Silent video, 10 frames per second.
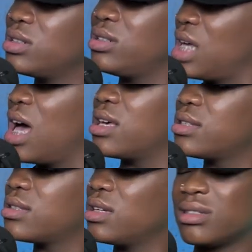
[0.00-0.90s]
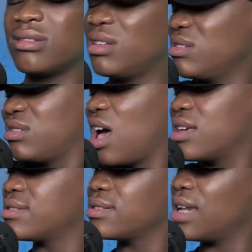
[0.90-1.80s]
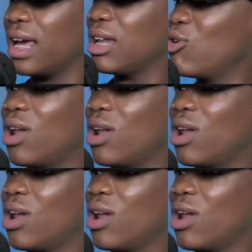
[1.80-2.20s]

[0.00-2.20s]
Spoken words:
It does. It does. Like little